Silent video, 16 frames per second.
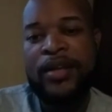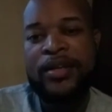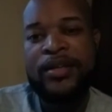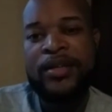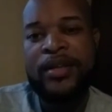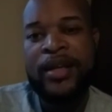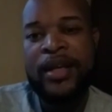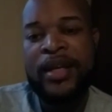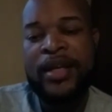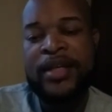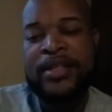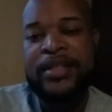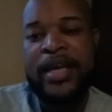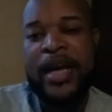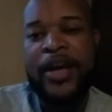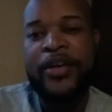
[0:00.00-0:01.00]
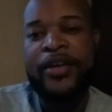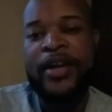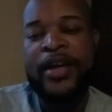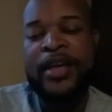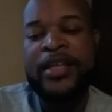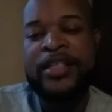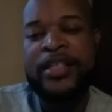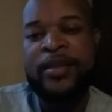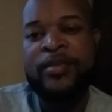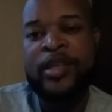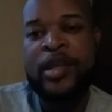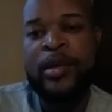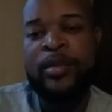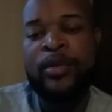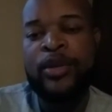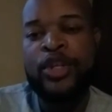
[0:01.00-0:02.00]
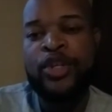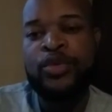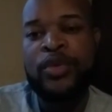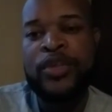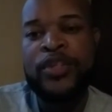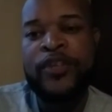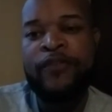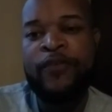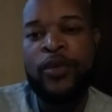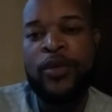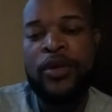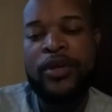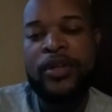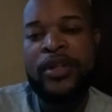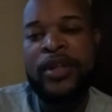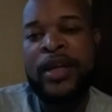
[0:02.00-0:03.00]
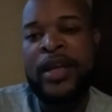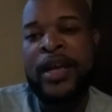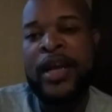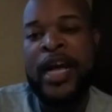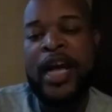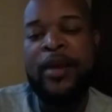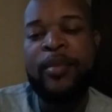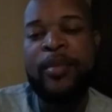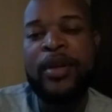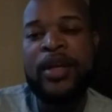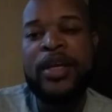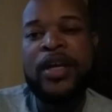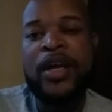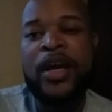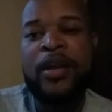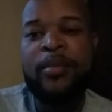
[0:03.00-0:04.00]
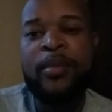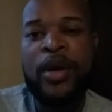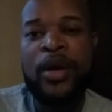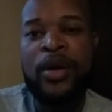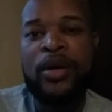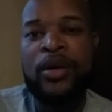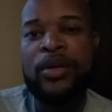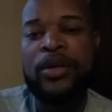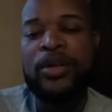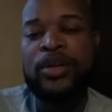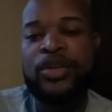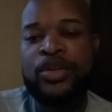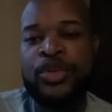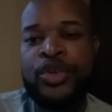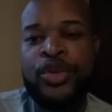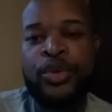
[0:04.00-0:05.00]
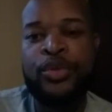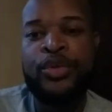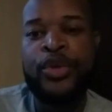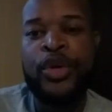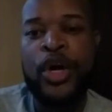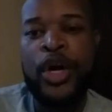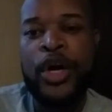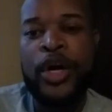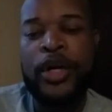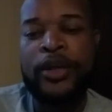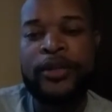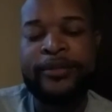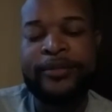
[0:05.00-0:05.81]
Today is Saturday, September the 24th, and I'm Leon Bell Jr.